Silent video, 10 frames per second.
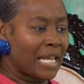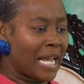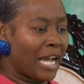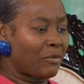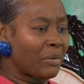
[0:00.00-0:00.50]

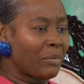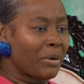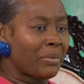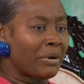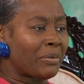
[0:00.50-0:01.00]
I
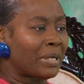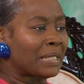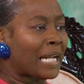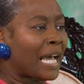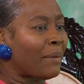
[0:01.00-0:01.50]
remember
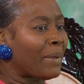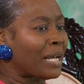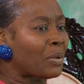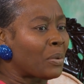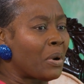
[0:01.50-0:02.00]
one time
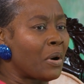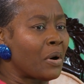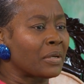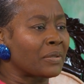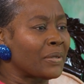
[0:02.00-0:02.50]
at
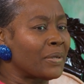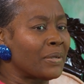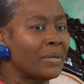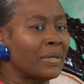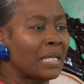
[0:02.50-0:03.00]
work,
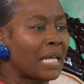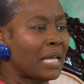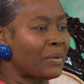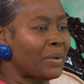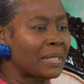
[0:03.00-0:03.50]
so
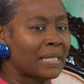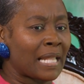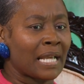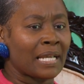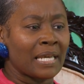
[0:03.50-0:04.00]
it was
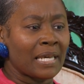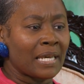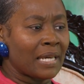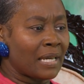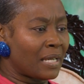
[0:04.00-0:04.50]
like,
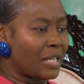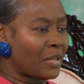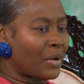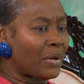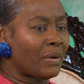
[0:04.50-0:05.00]

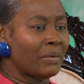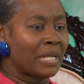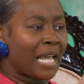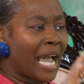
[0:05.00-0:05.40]
they